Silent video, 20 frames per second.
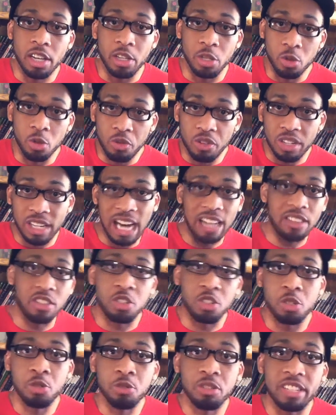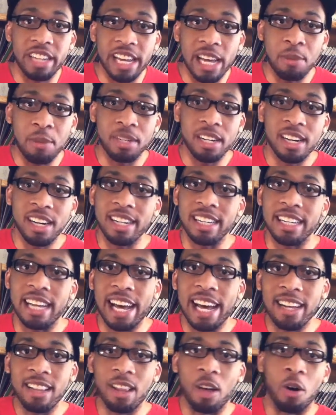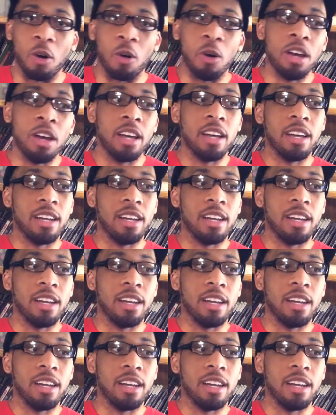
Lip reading: you forgot to shoot the damn gun in Halo,